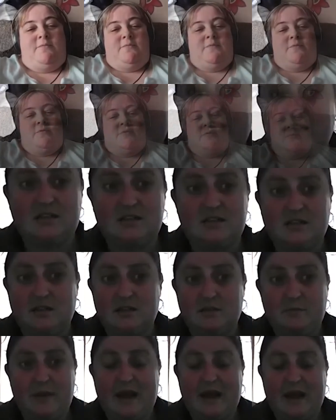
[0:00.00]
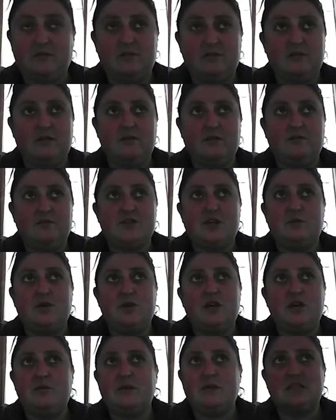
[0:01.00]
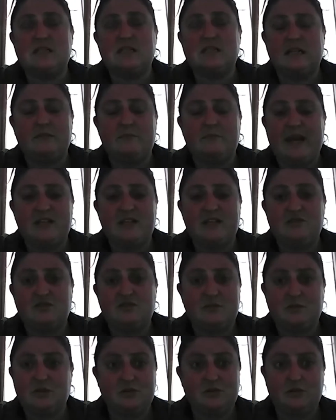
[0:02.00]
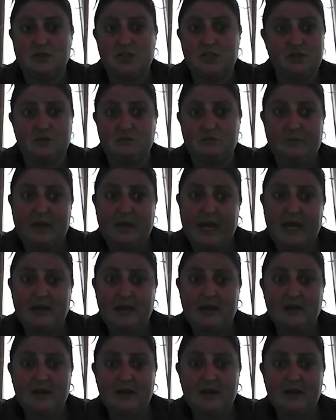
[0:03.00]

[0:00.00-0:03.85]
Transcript: So it's the amount. So Ewan's still in mainstream school, he shouldn't be.